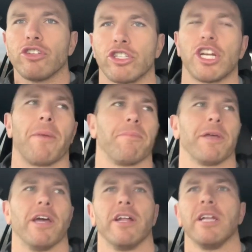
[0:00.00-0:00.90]

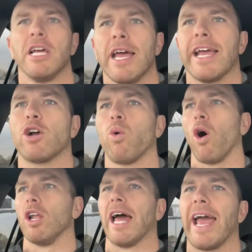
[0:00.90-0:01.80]
champion
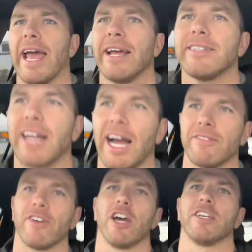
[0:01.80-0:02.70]
equality,
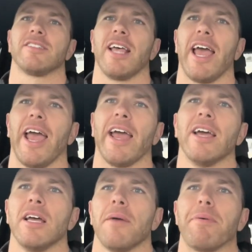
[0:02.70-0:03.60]
diversity,
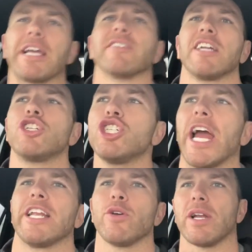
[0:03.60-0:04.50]
because I
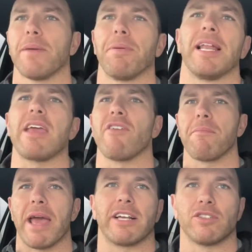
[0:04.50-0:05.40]
genuinely believe it
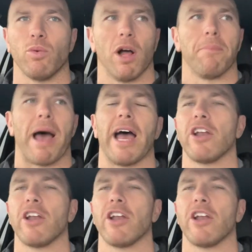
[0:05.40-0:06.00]
makes the world better.